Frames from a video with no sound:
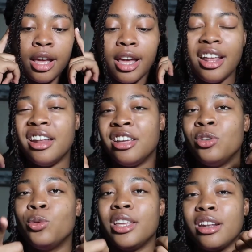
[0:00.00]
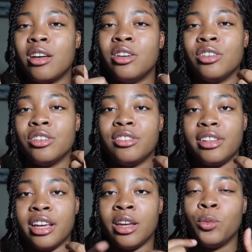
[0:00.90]
and then you can
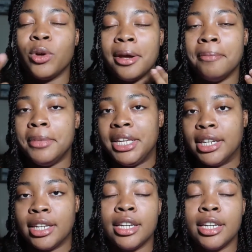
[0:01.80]
understand what I mean.